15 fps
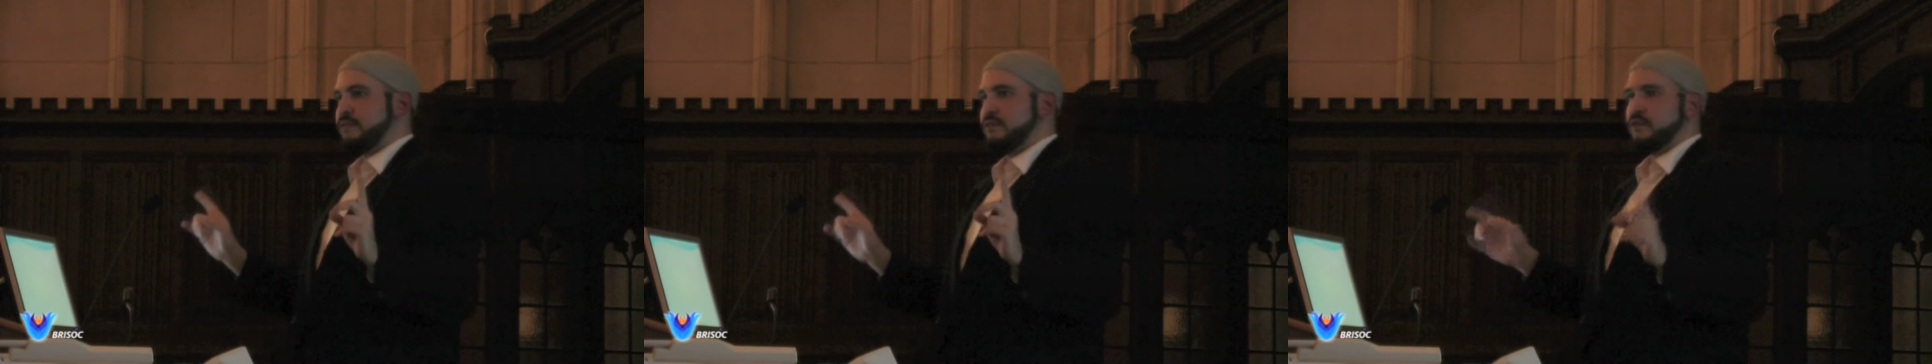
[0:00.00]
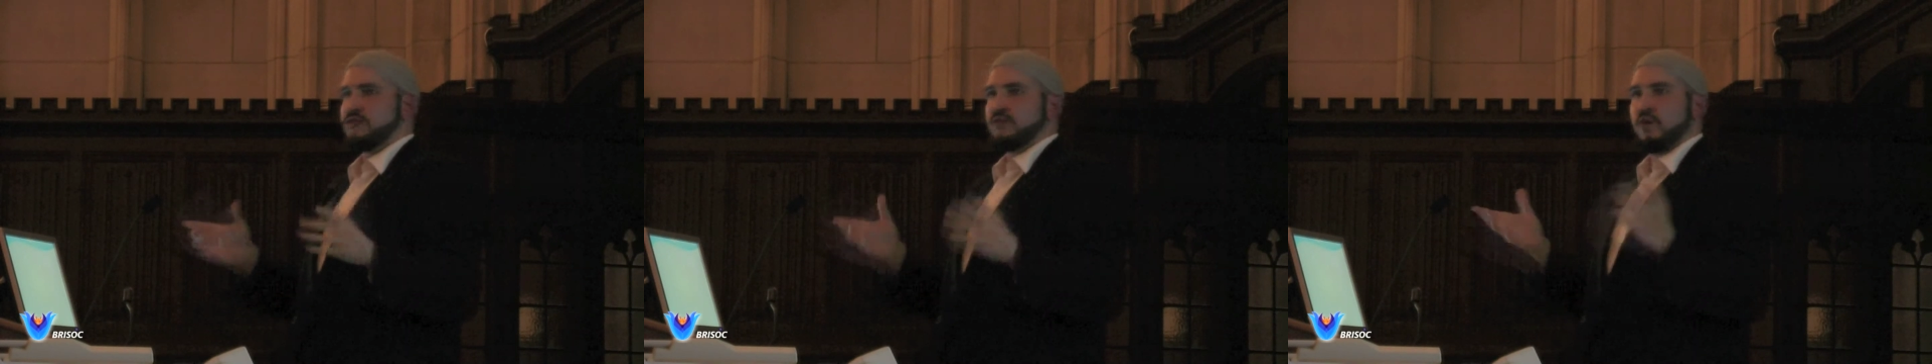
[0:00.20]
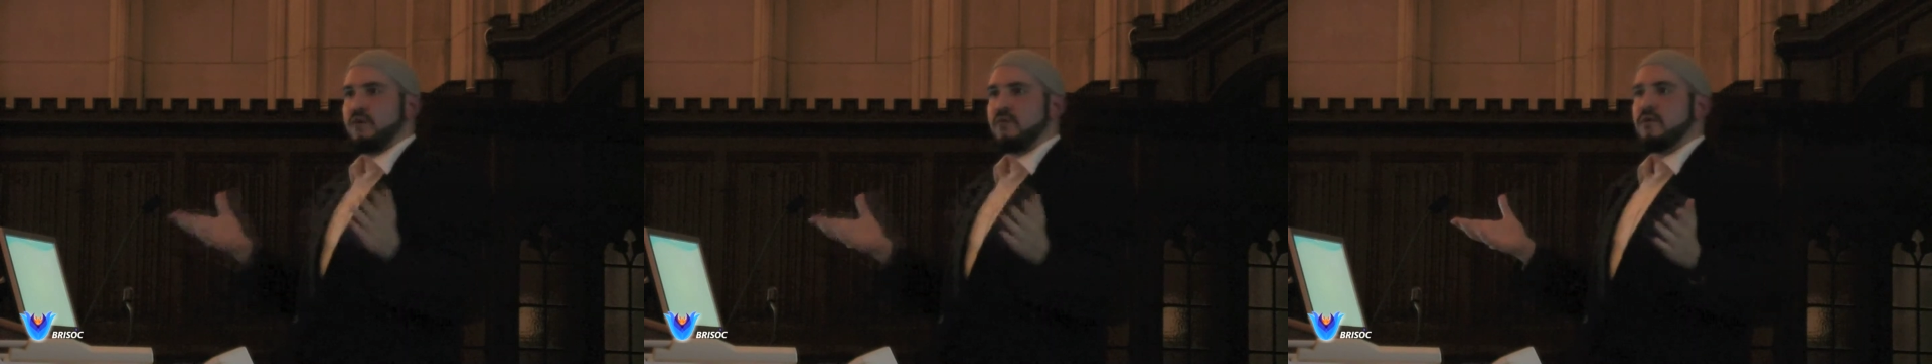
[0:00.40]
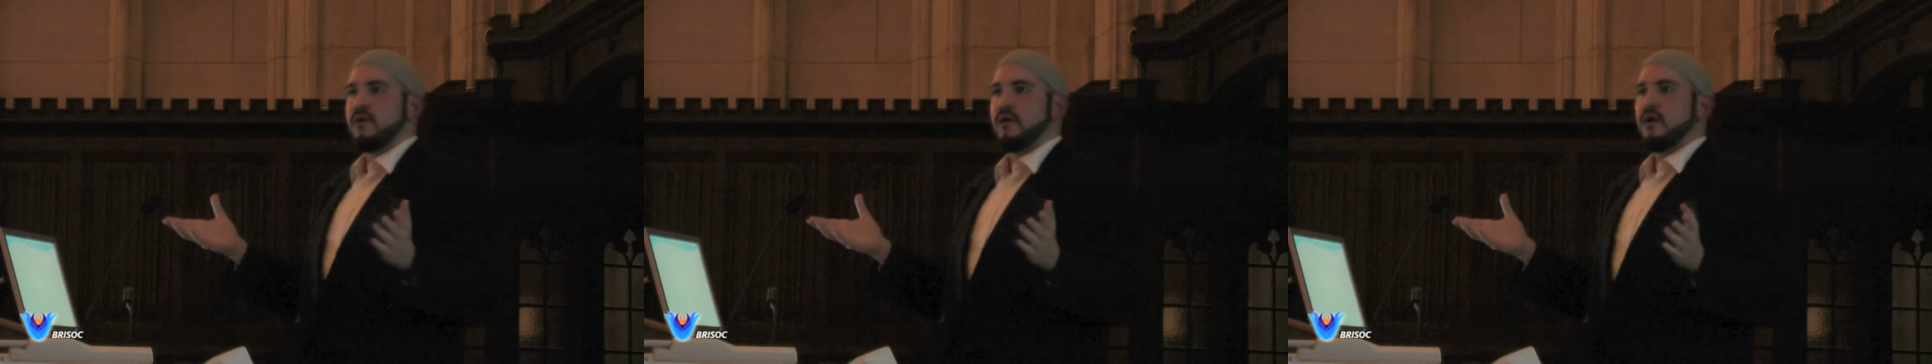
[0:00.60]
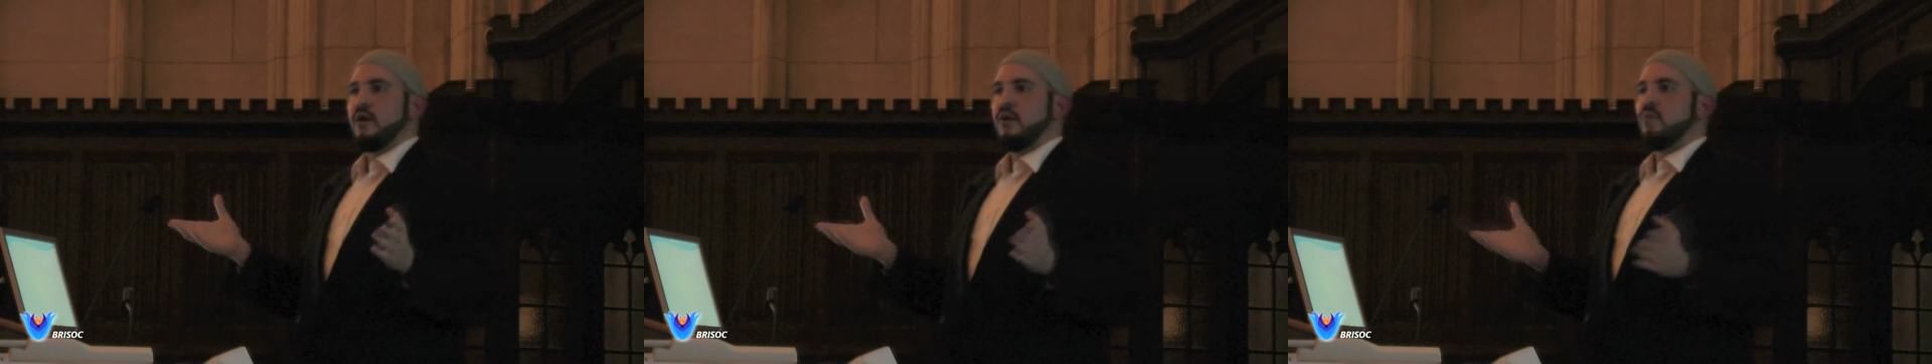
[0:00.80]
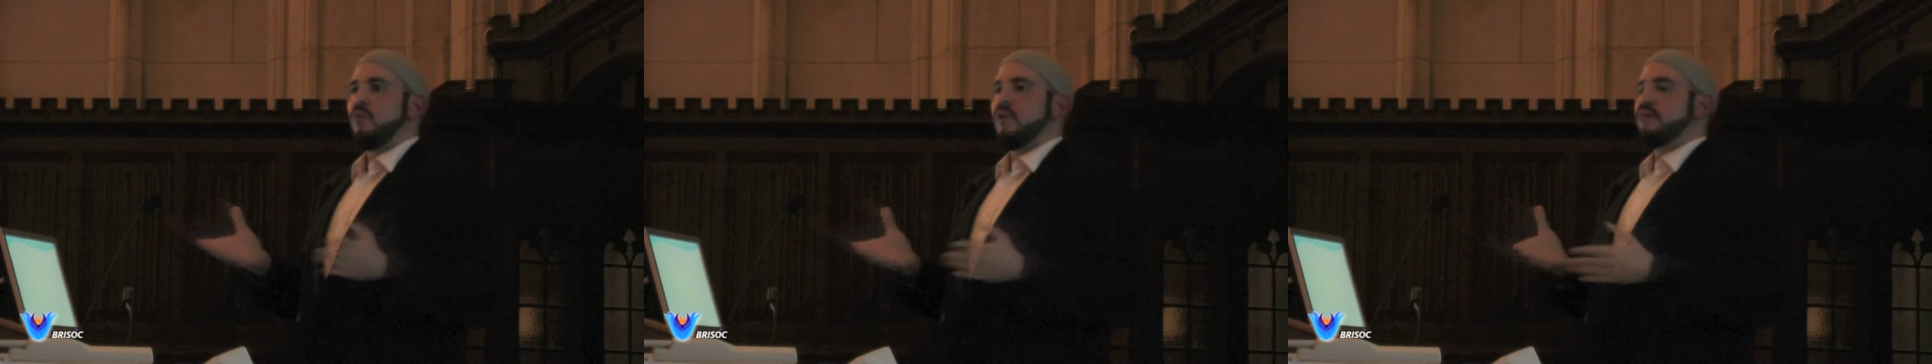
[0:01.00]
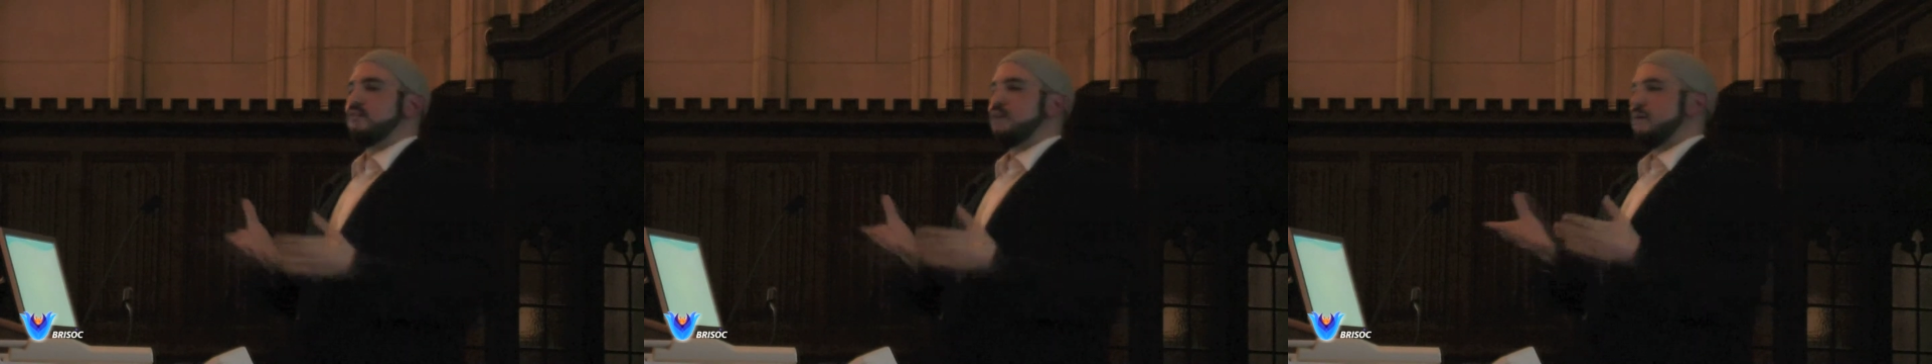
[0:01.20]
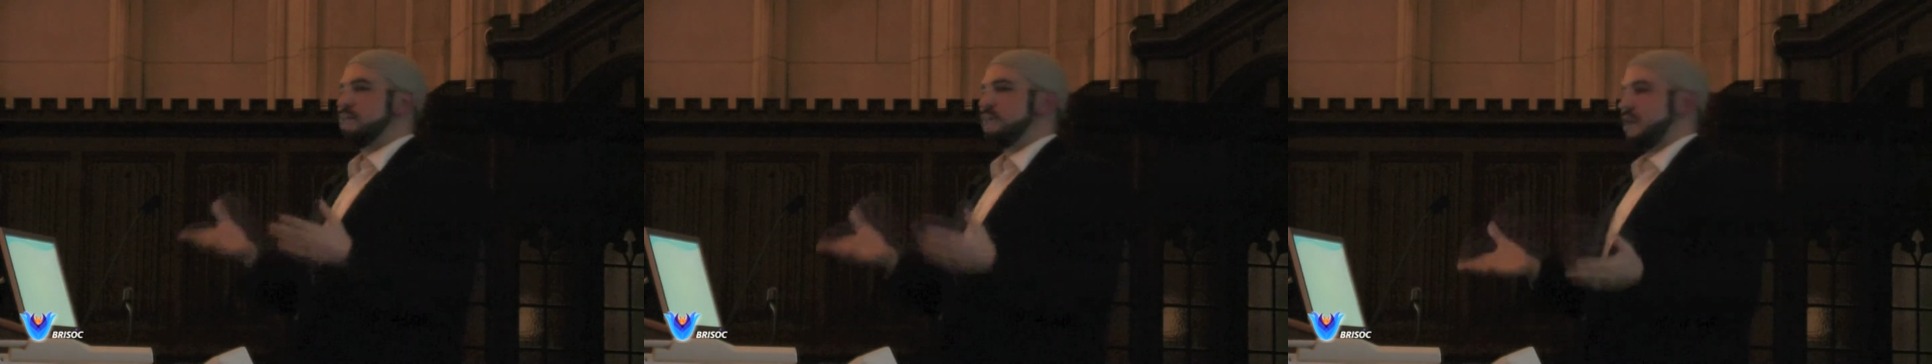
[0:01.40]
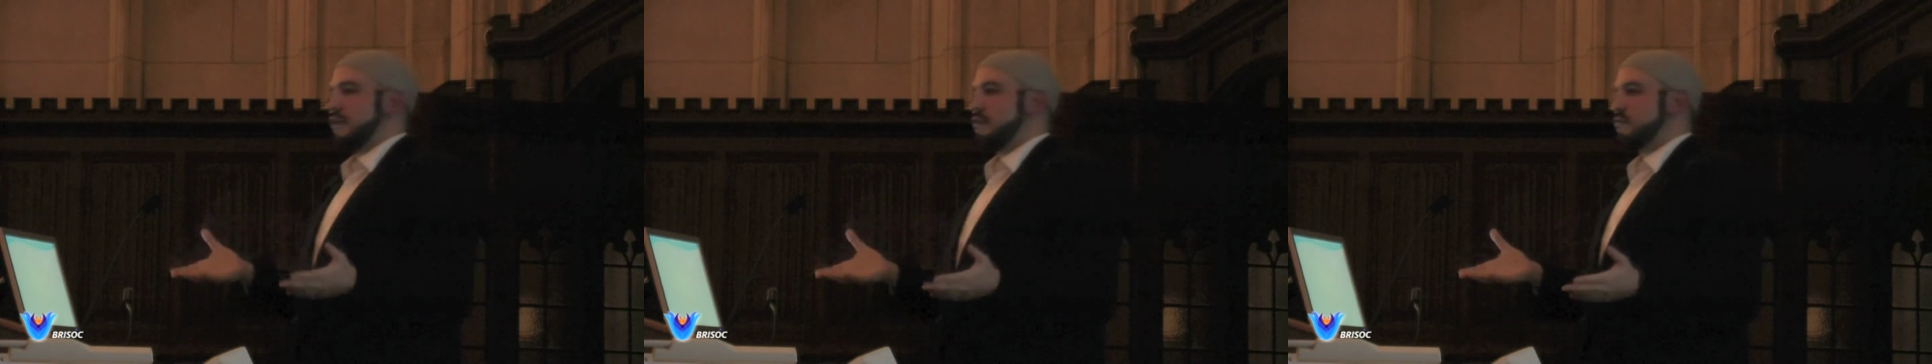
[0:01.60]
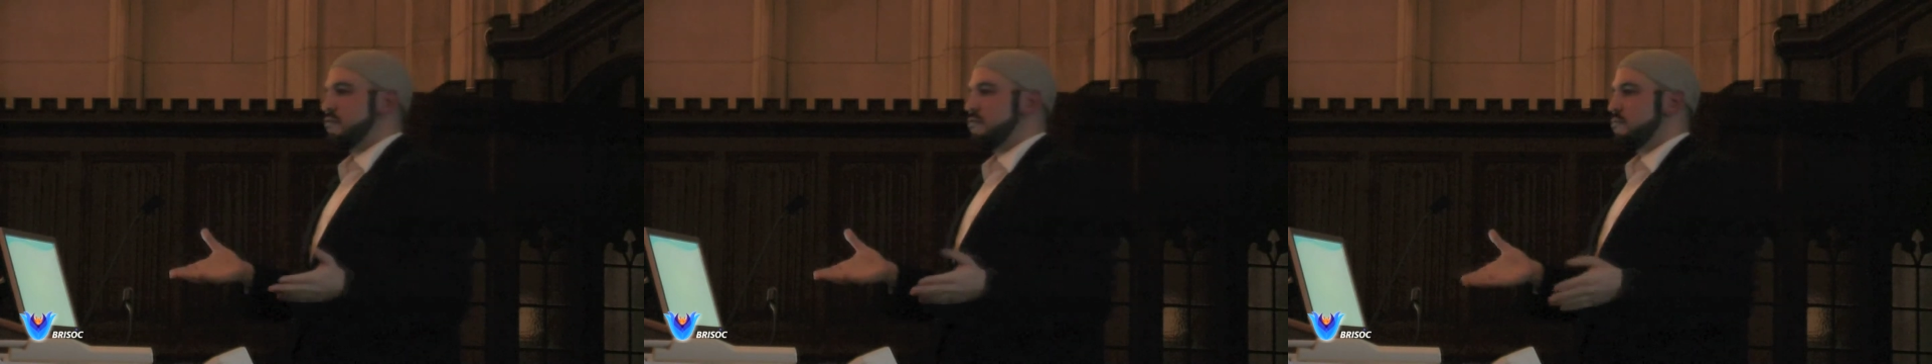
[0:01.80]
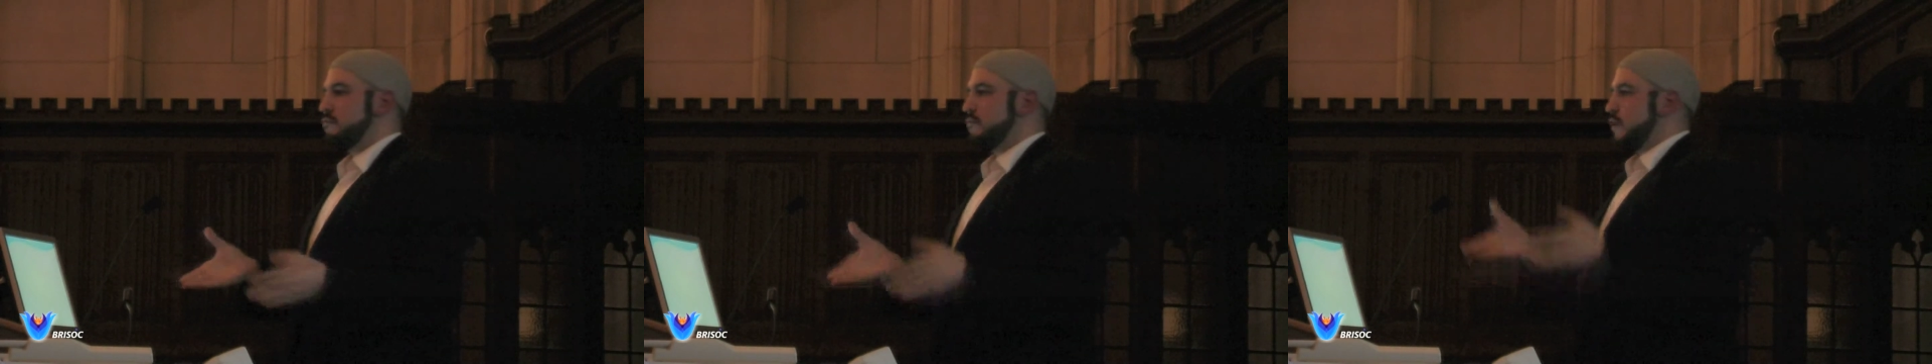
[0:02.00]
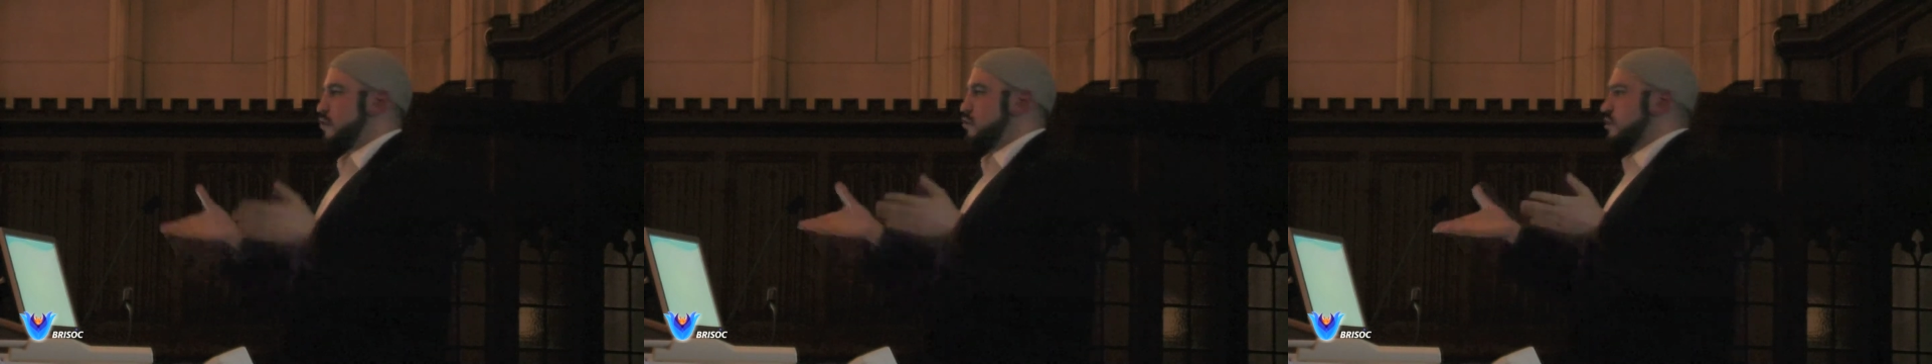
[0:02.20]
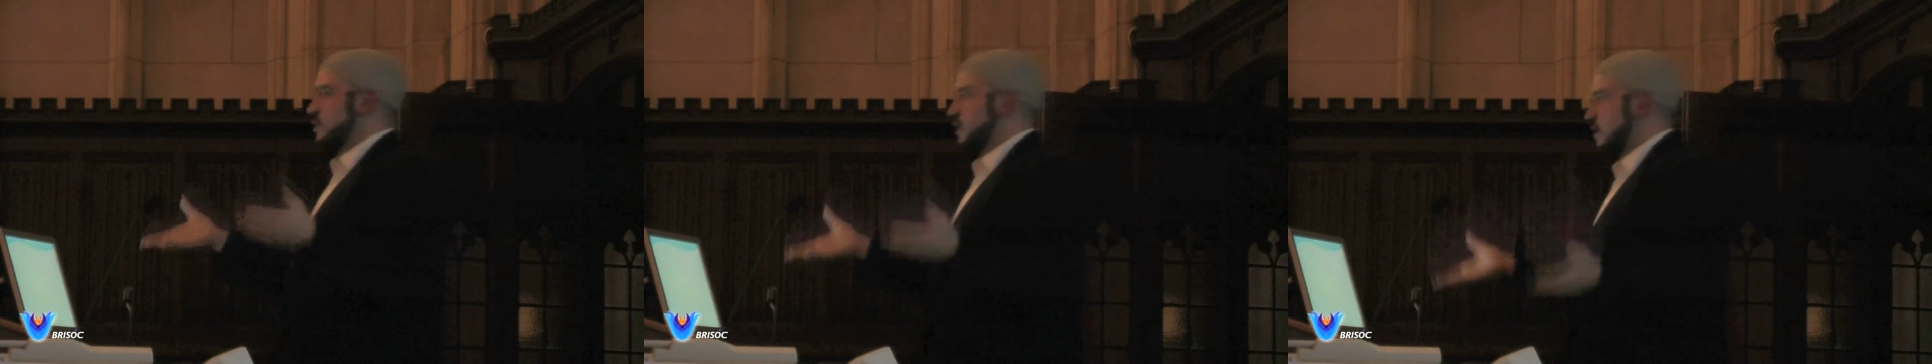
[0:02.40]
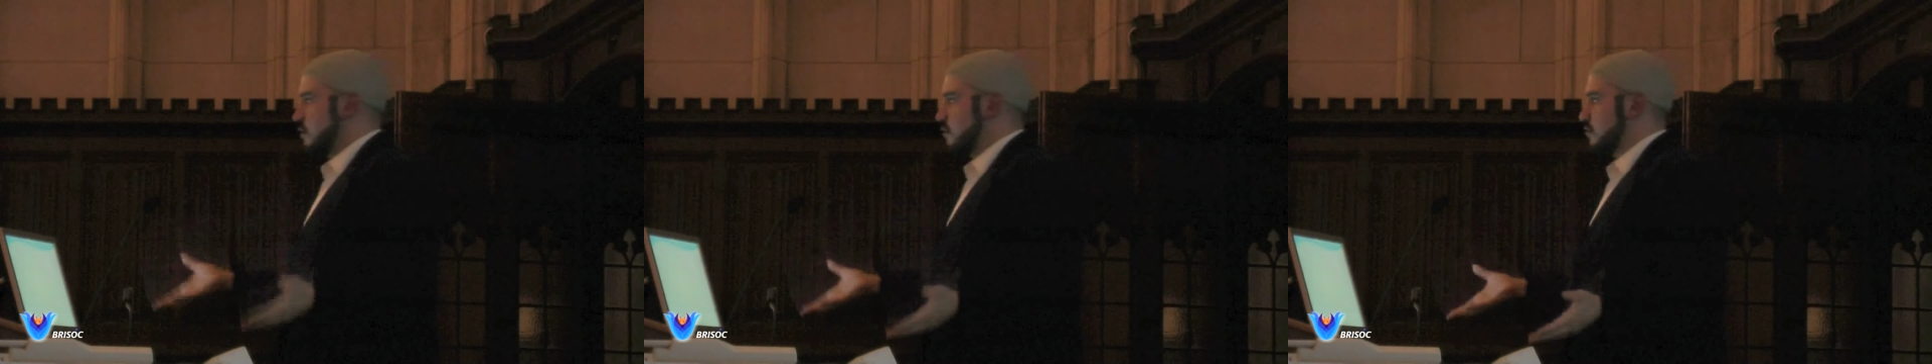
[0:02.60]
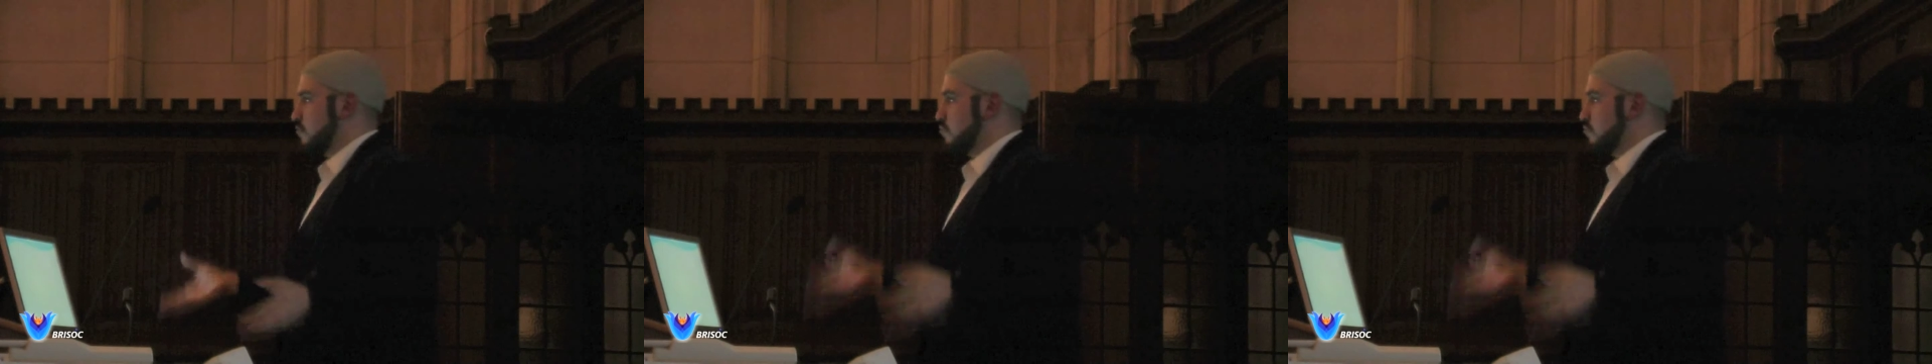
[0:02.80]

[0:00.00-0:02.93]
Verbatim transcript: differences. So, what Islam does, functionally,